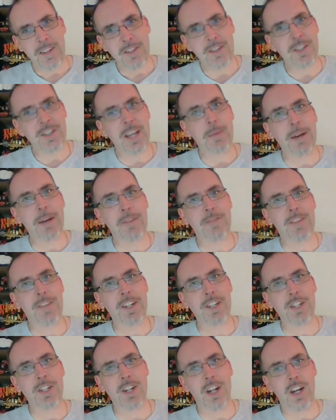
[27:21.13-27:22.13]
Just came out,
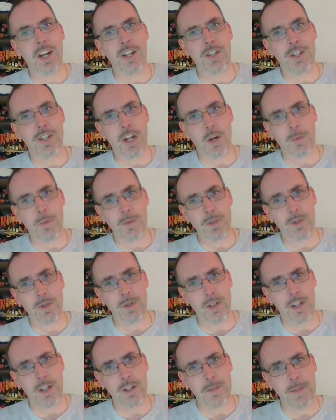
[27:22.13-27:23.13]
finished lunch. I hope it was a
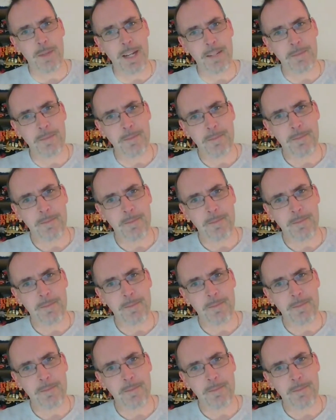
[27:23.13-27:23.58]
good lunch, man.